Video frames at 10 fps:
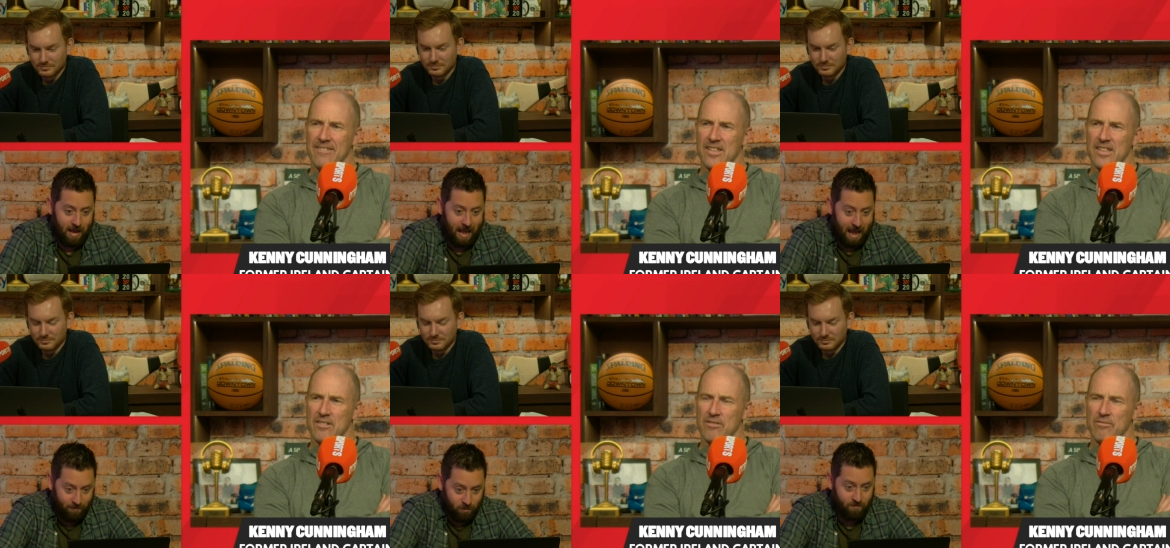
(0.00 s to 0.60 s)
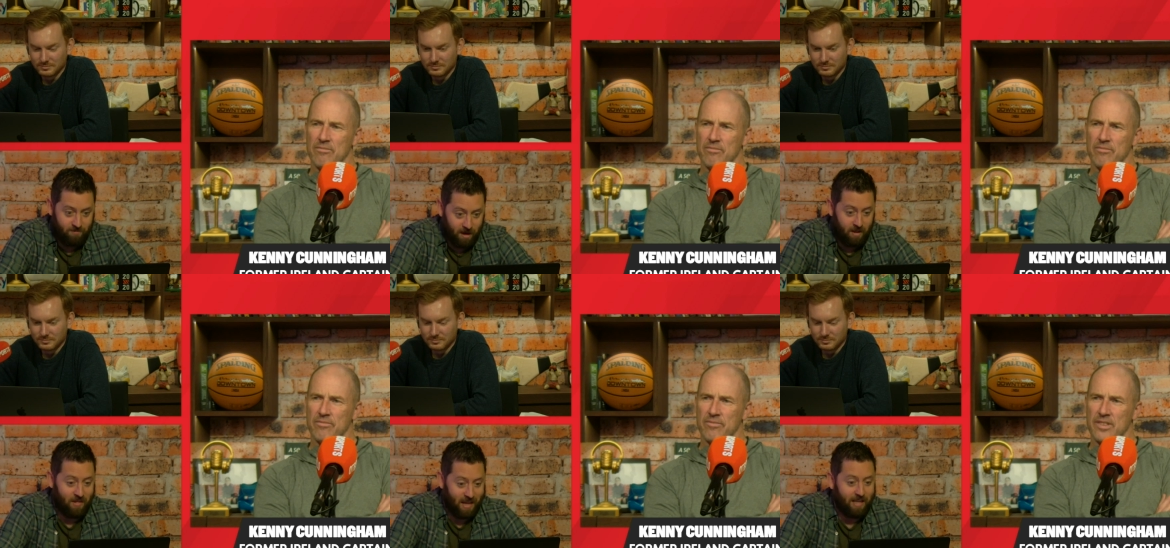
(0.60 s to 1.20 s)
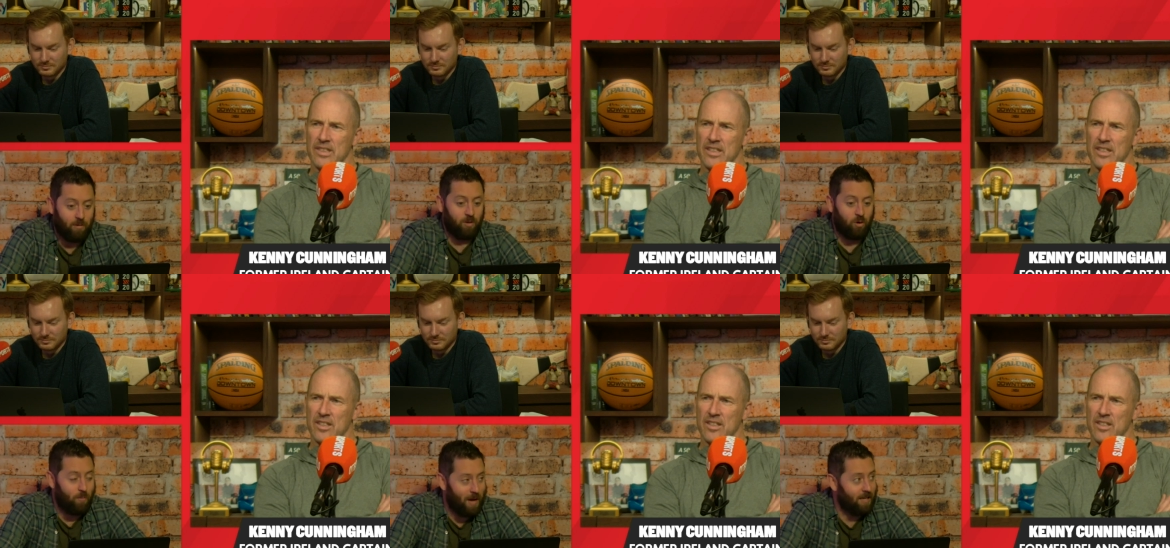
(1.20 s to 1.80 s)
Speaker 1: everyone fit I think he will go
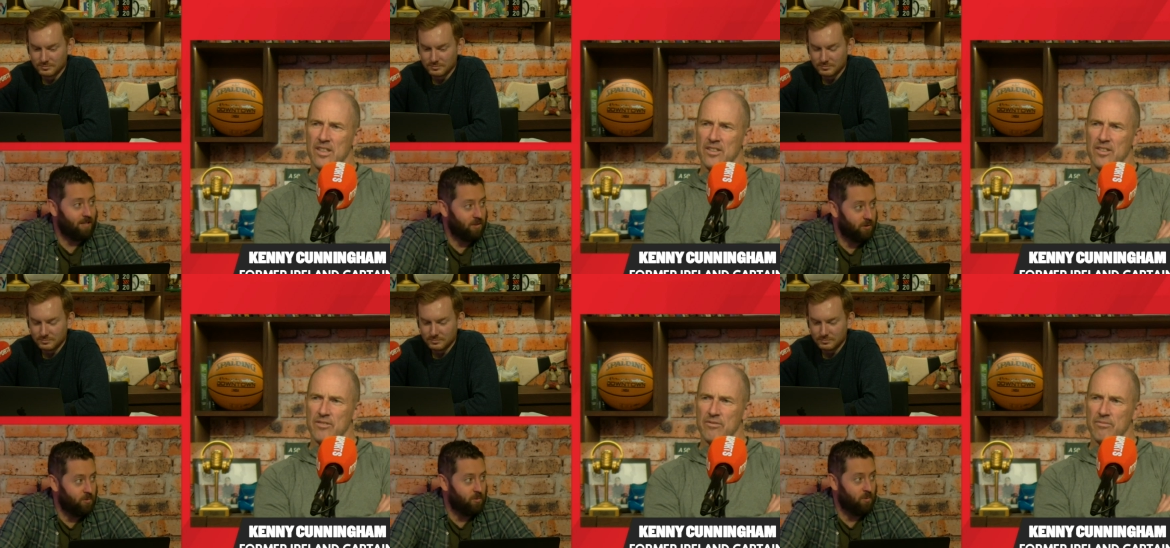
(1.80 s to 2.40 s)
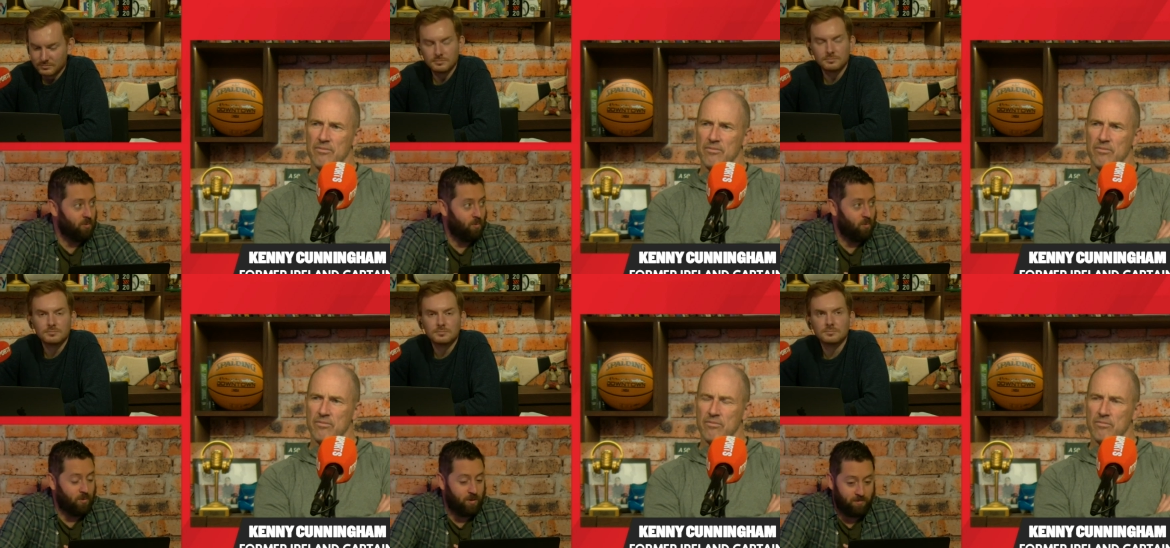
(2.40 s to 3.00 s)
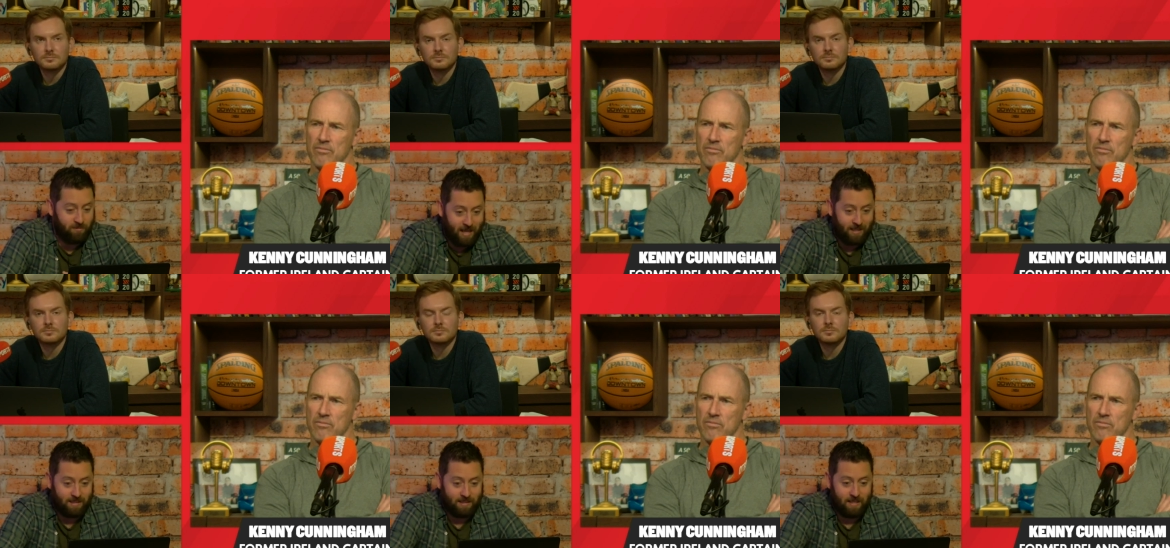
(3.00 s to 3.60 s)
back to the
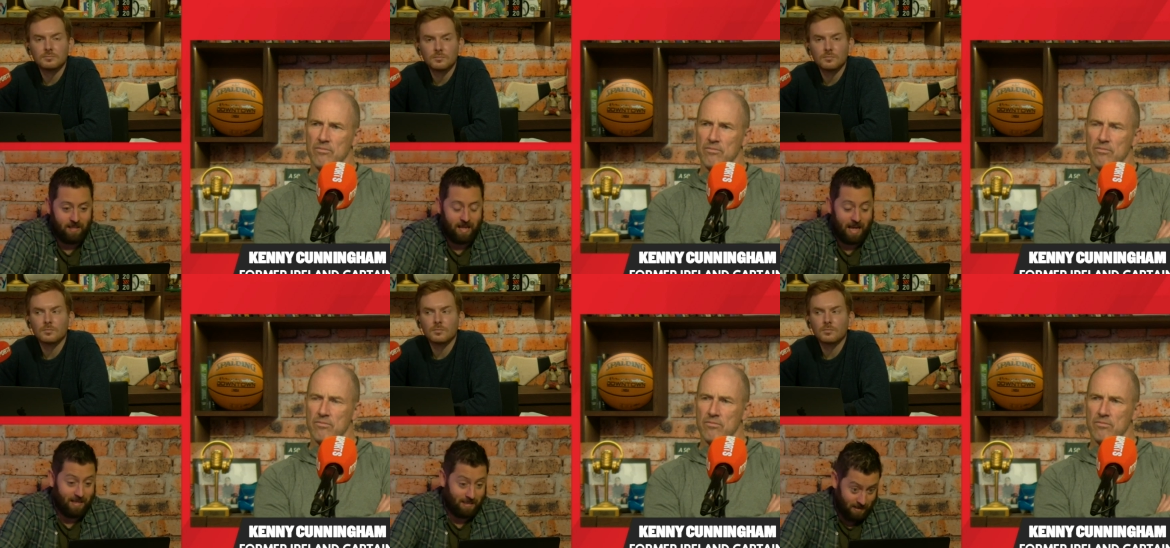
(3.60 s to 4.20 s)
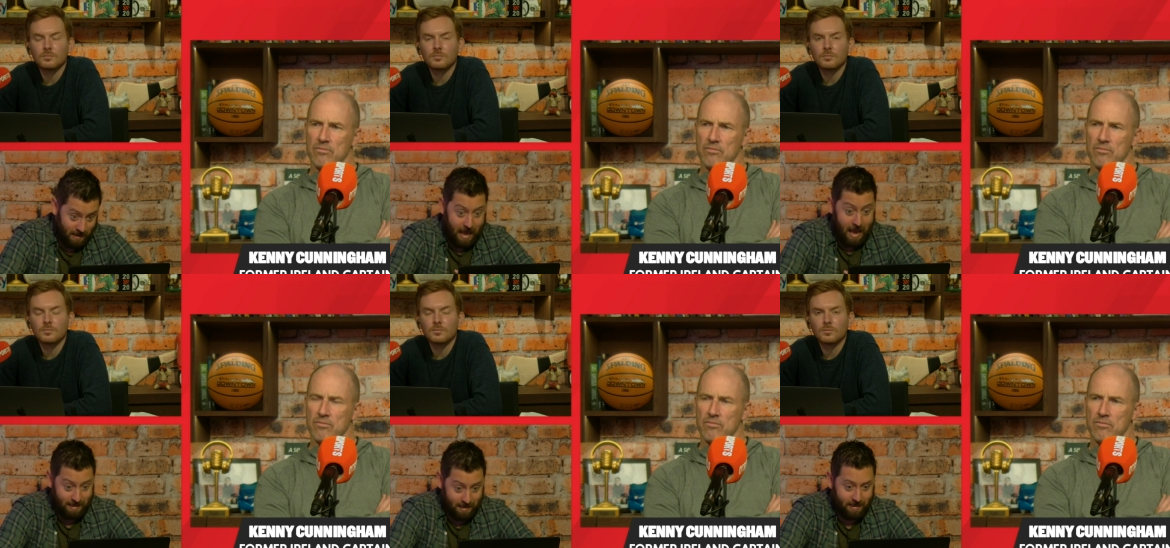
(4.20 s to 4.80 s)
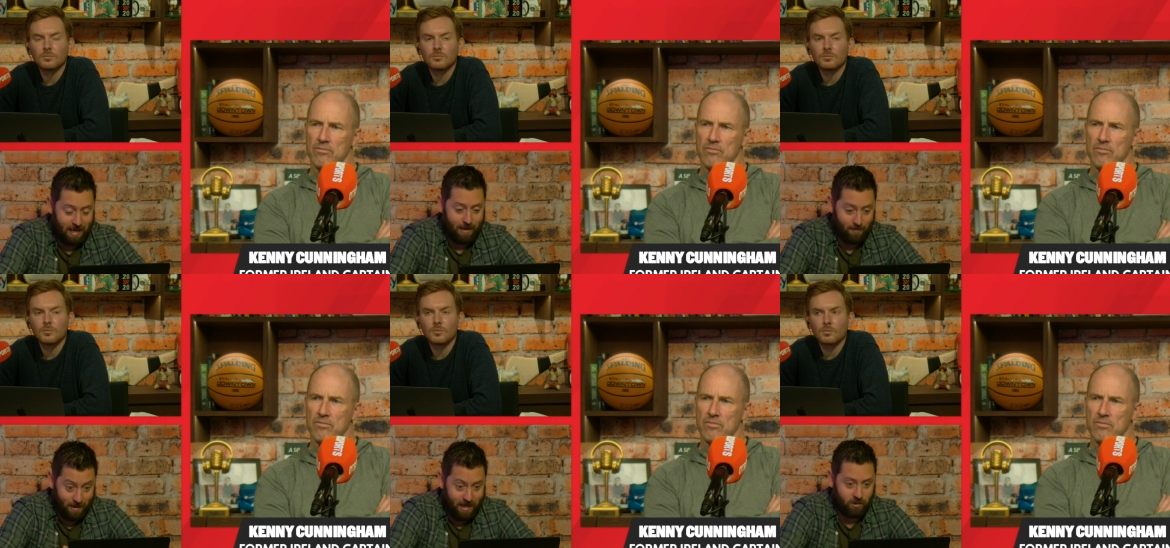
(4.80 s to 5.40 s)
defence that ended the game and
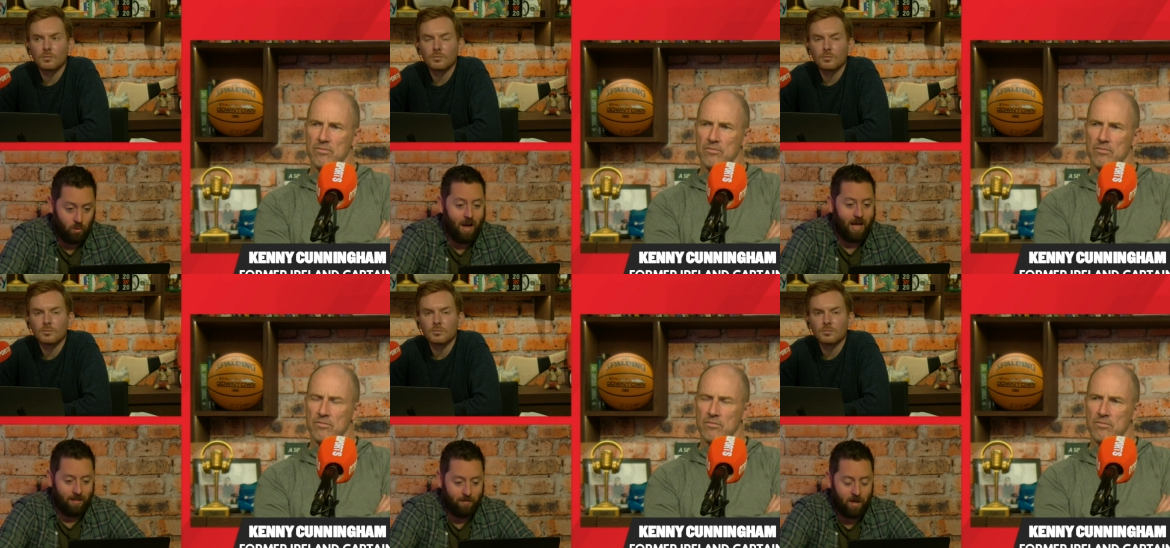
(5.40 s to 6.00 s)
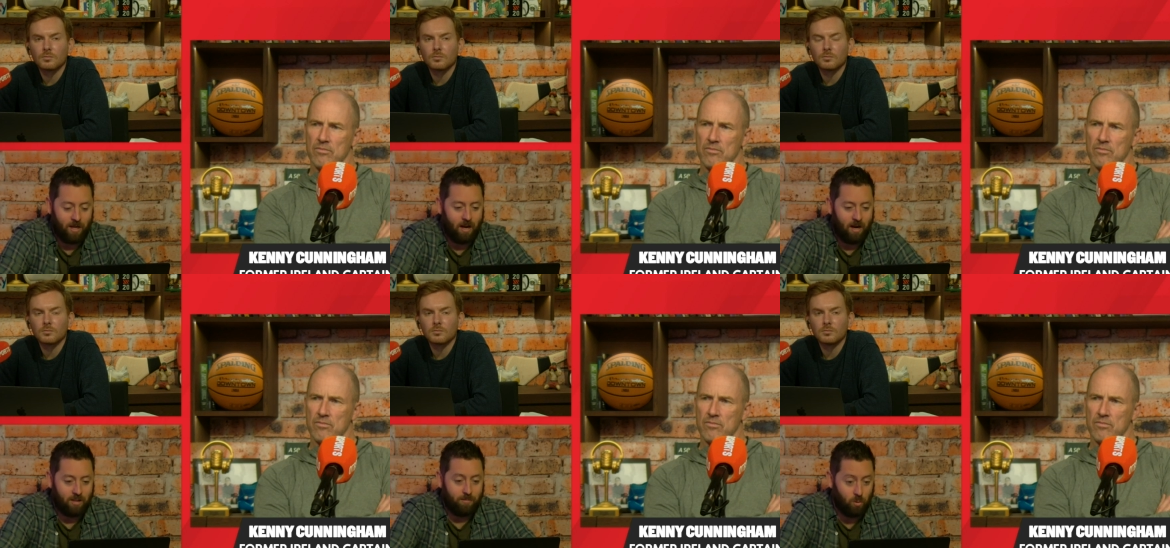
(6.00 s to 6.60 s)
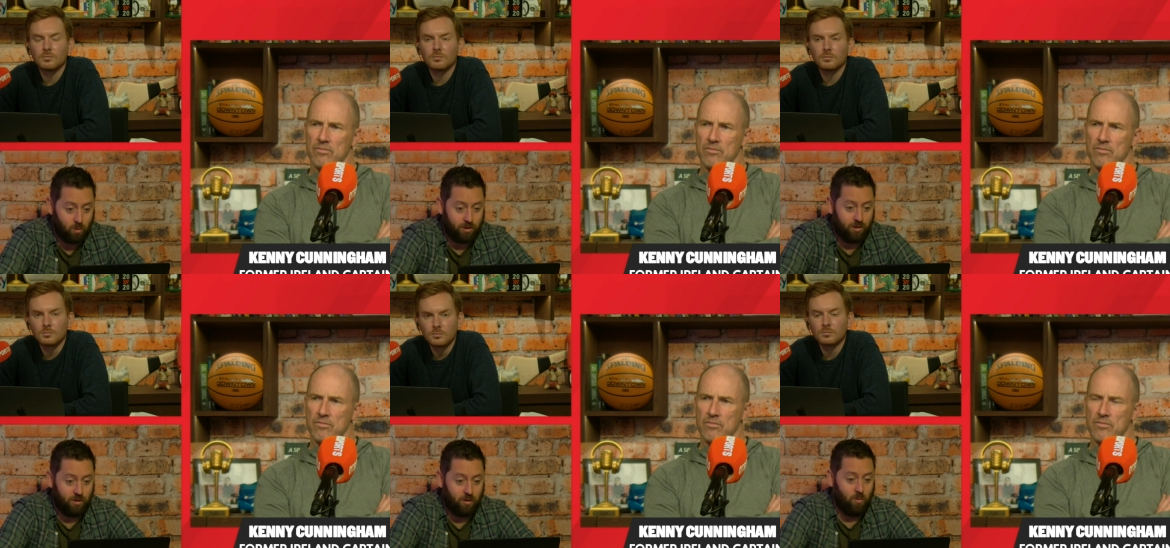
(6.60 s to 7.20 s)
played so well by and large in
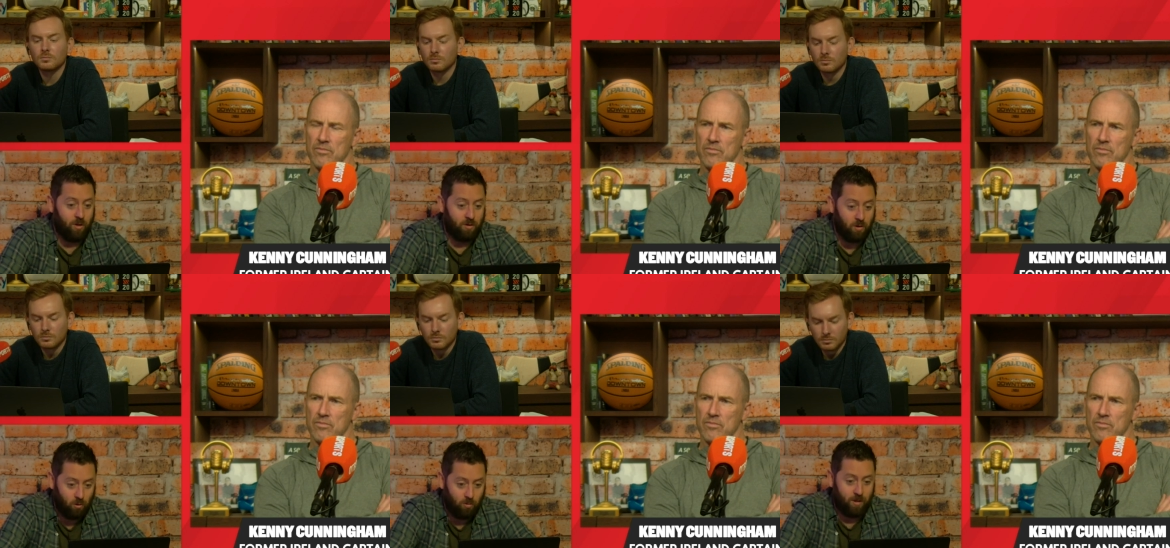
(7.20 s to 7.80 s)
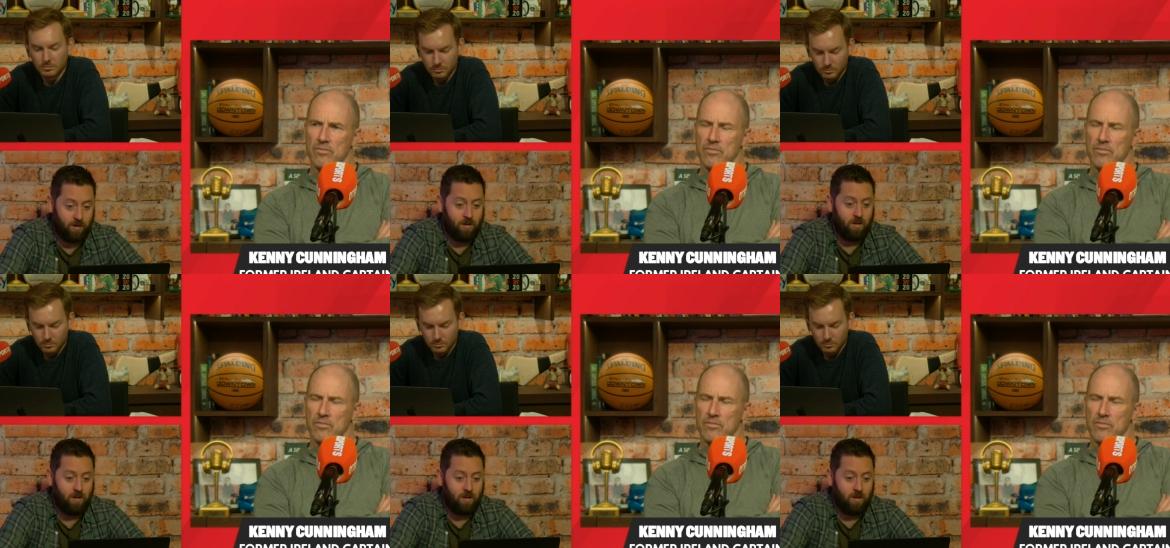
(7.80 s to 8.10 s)
Portugal with Coleman